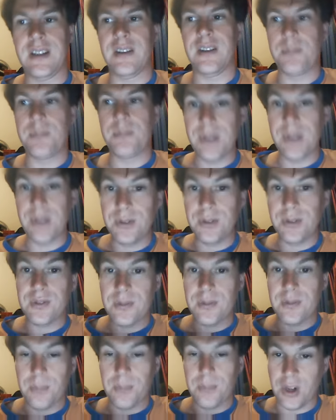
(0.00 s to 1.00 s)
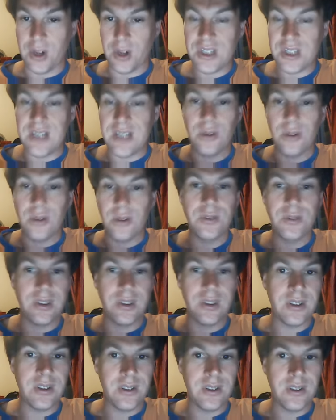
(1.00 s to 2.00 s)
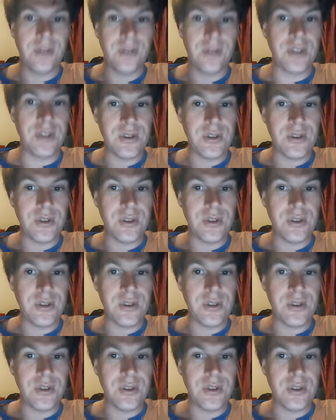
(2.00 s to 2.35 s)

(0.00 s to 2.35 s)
built partially on the